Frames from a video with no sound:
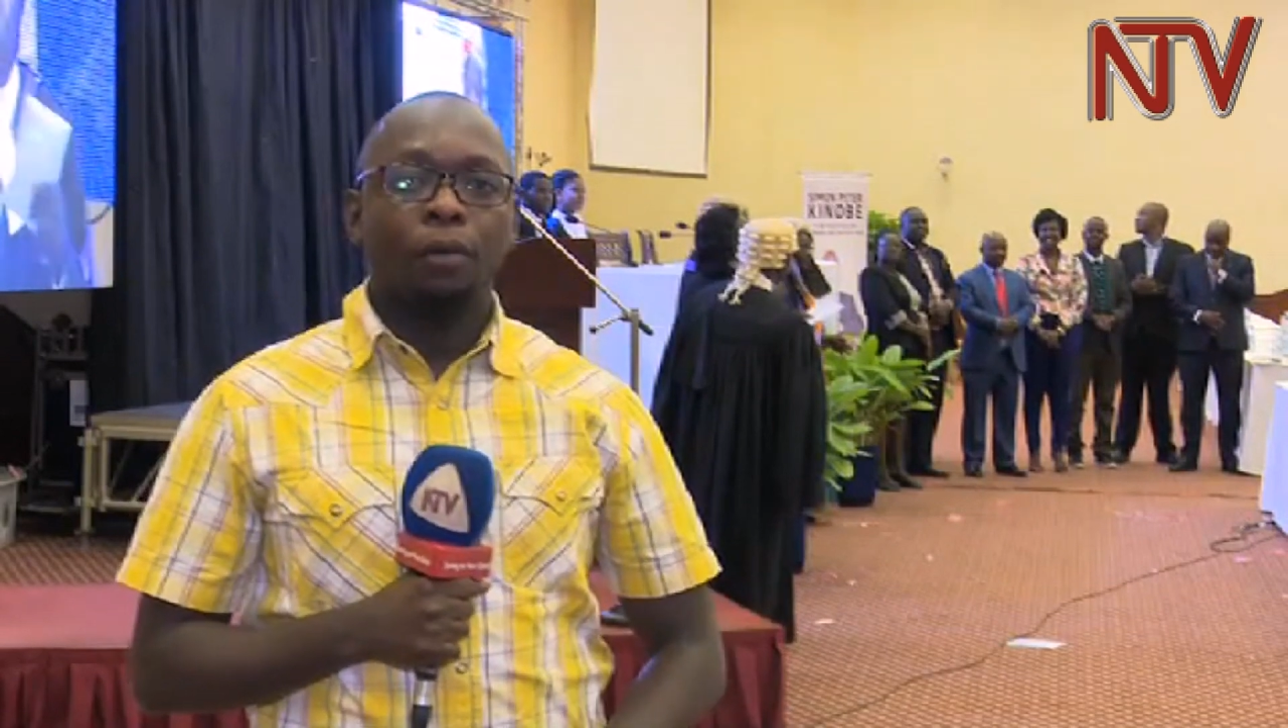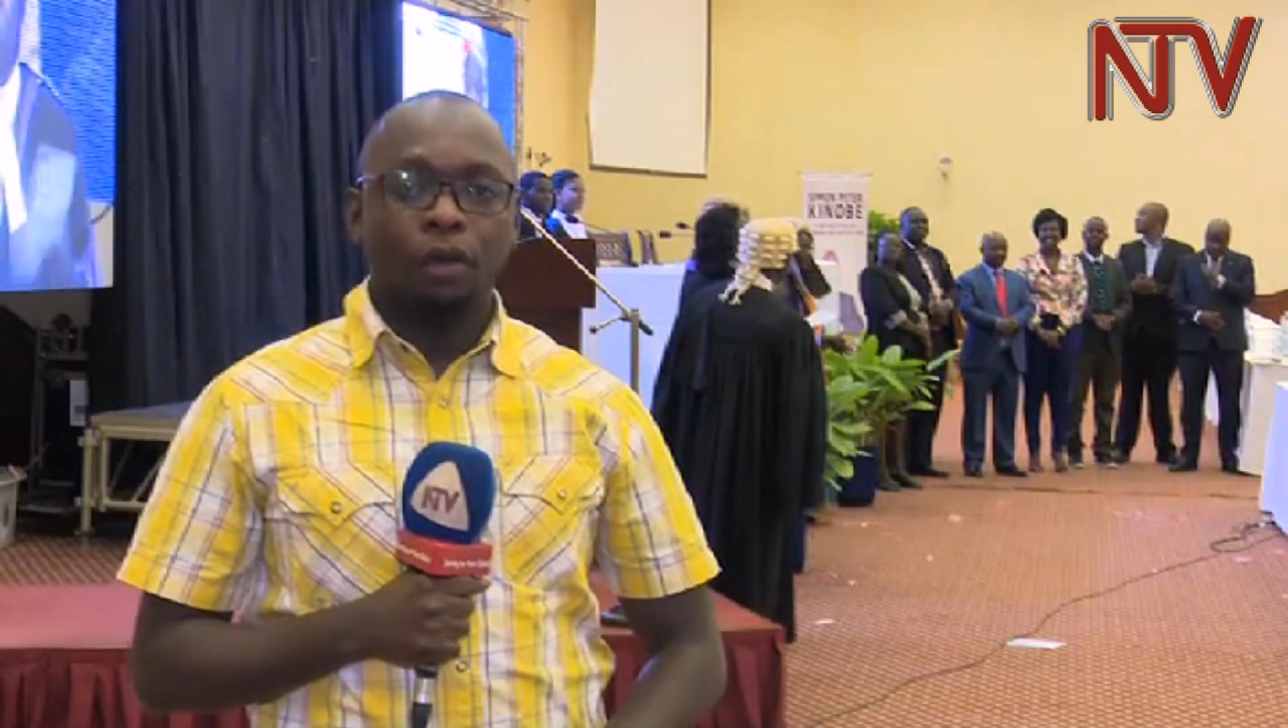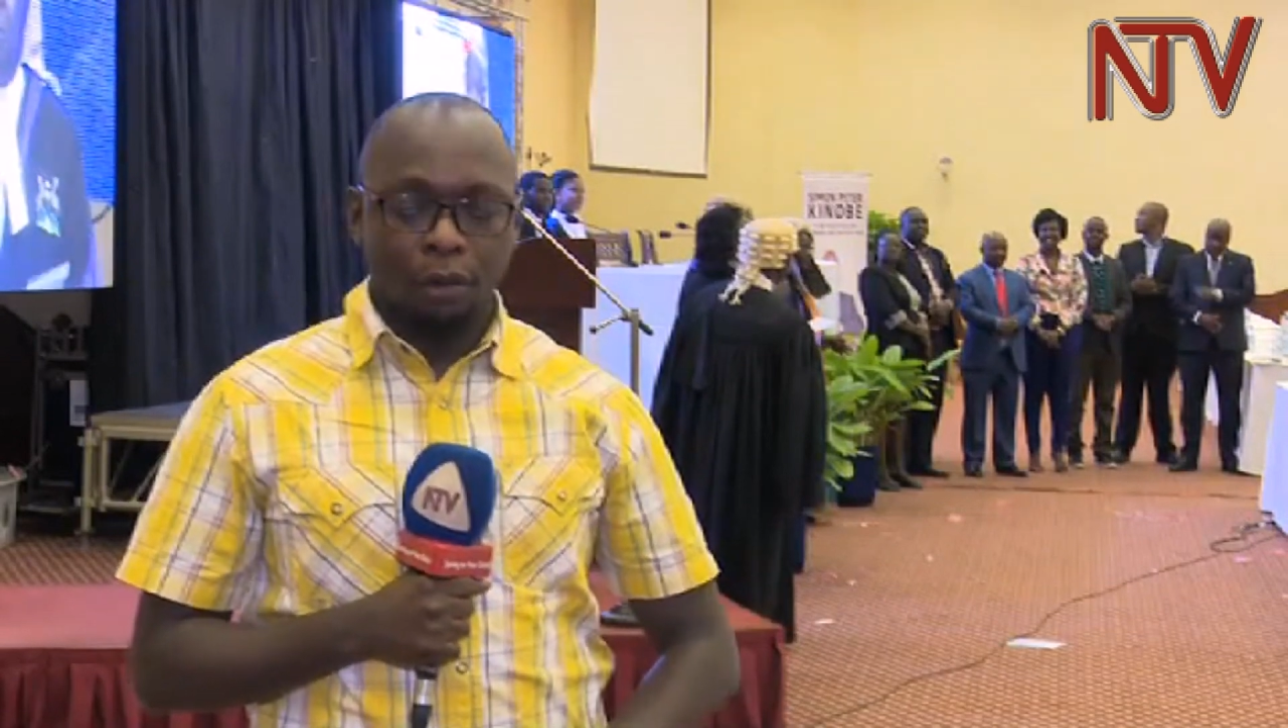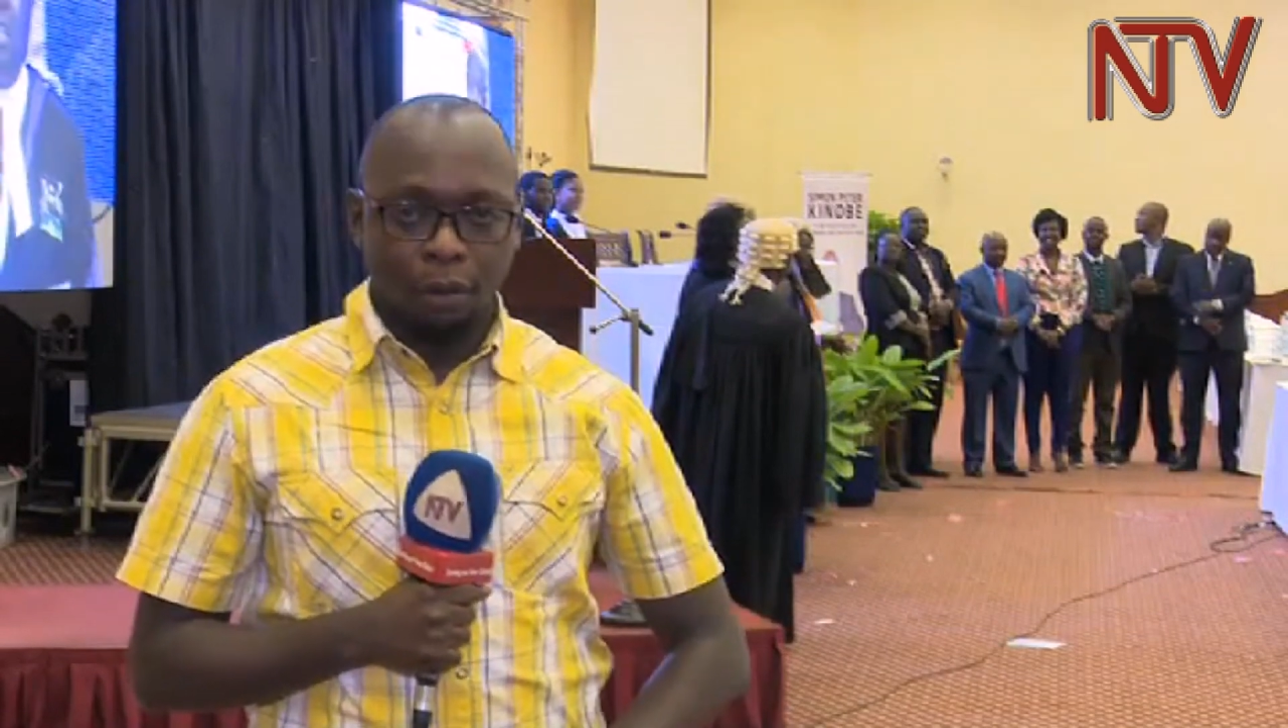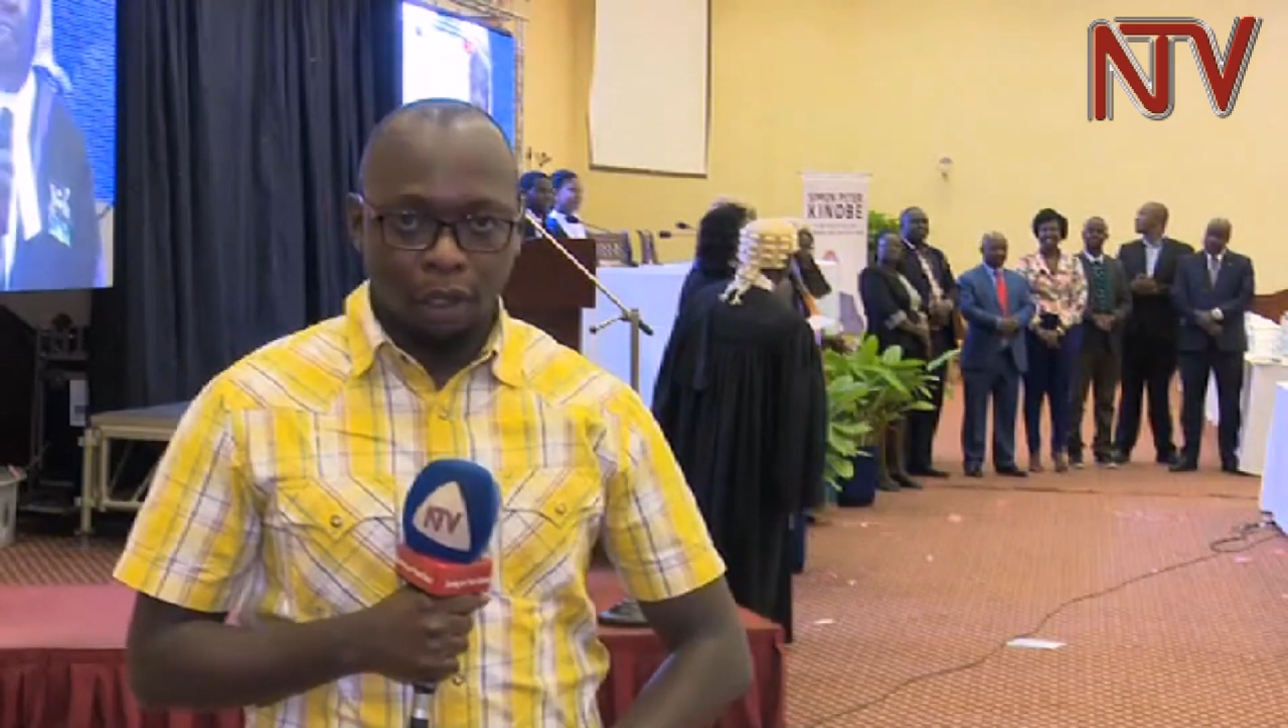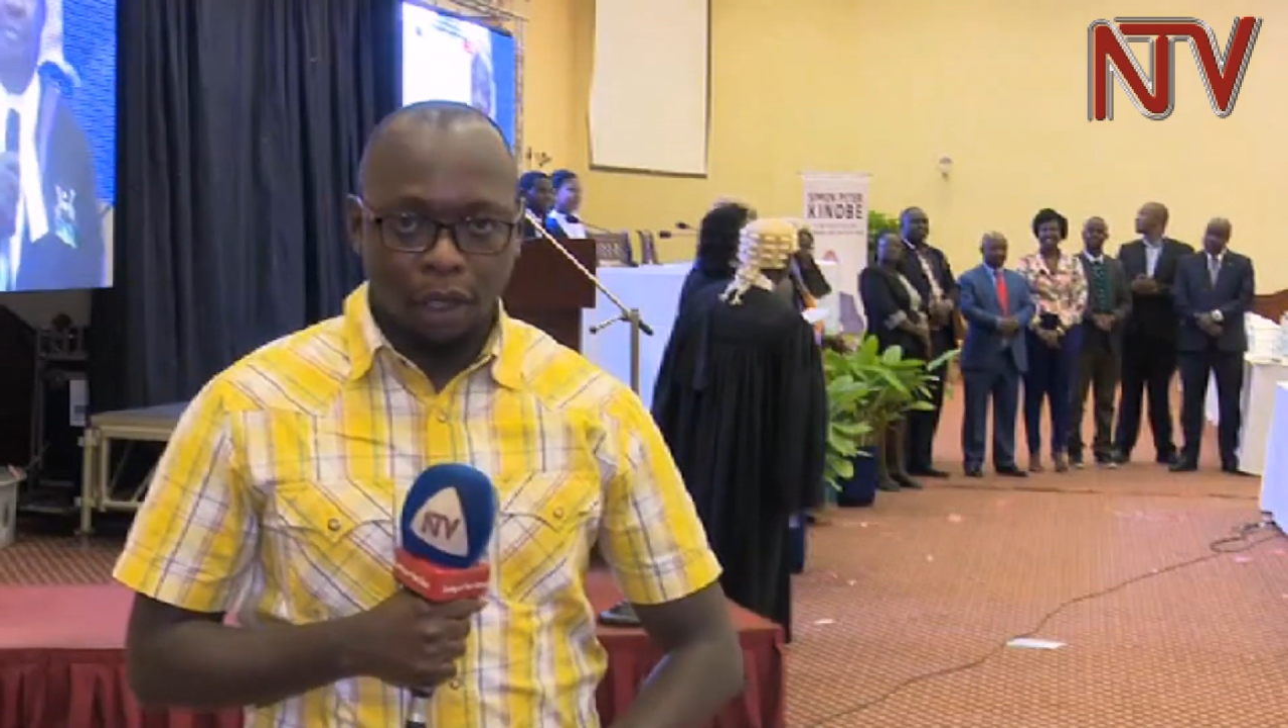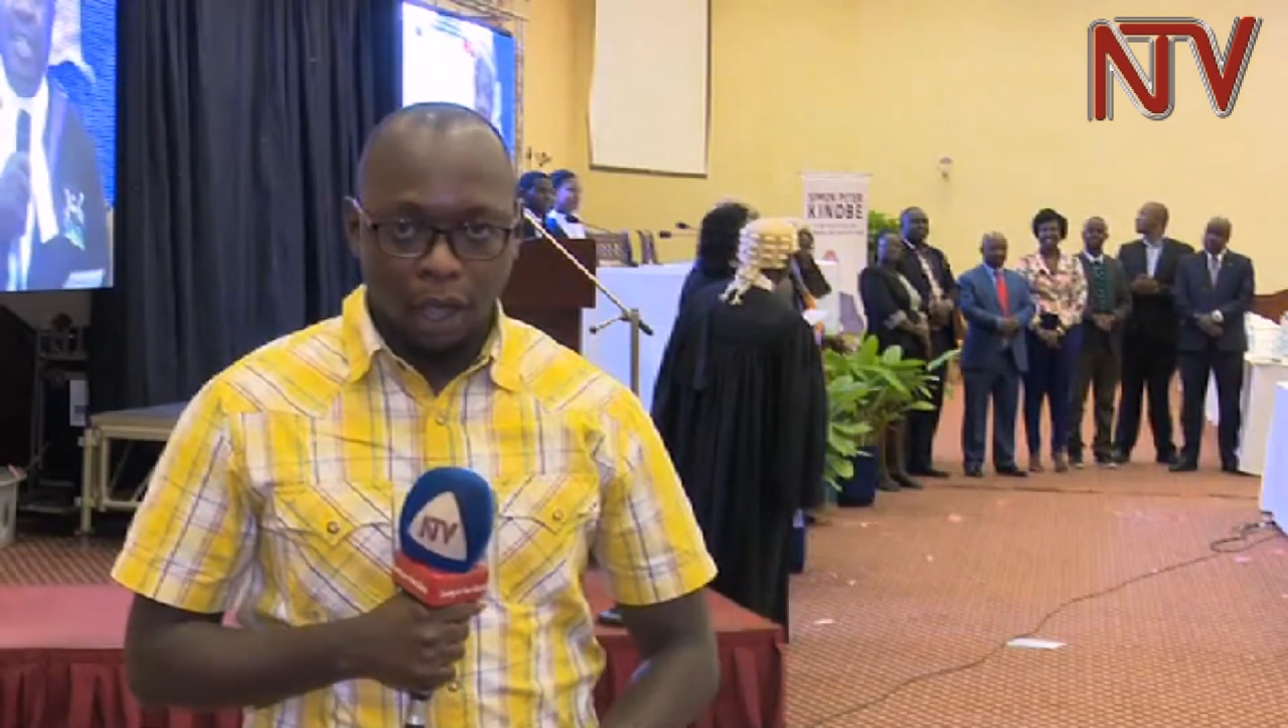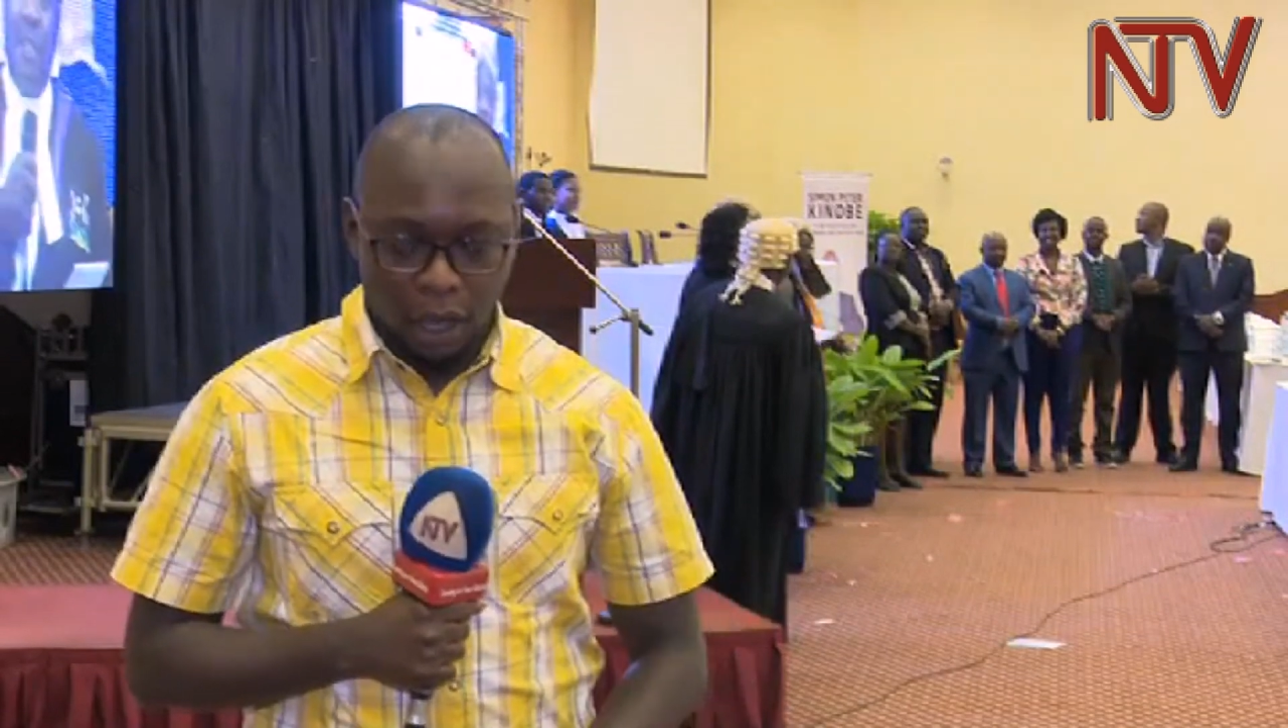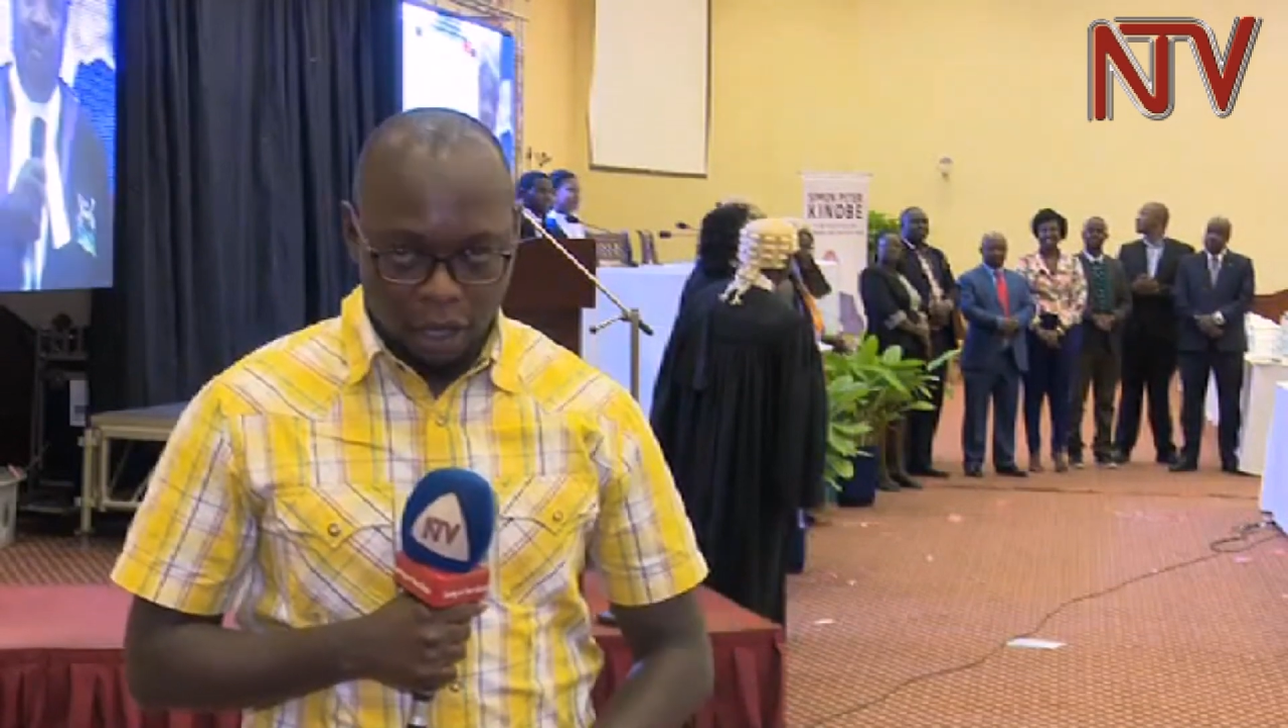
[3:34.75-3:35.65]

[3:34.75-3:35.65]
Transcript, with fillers: Mugabe,